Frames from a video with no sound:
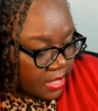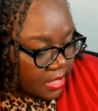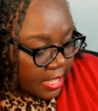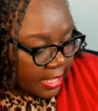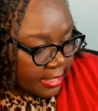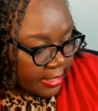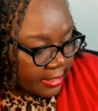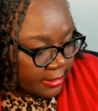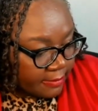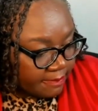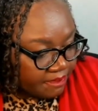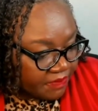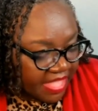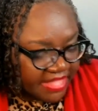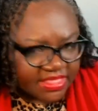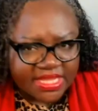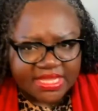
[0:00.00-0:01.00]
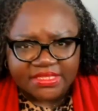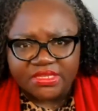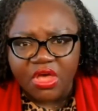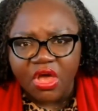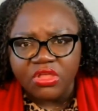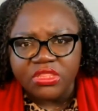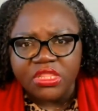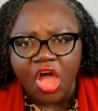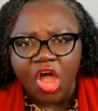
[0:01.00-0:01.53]
I think it's
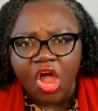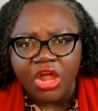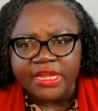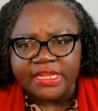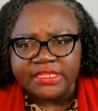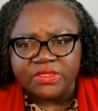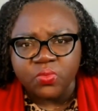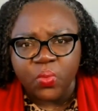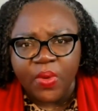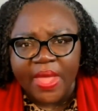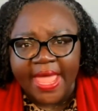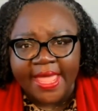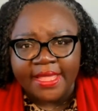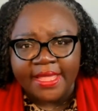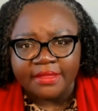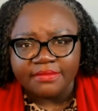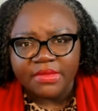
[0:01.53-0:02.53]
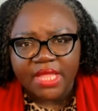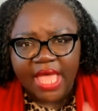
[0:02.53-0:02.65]
called The Artist's Way.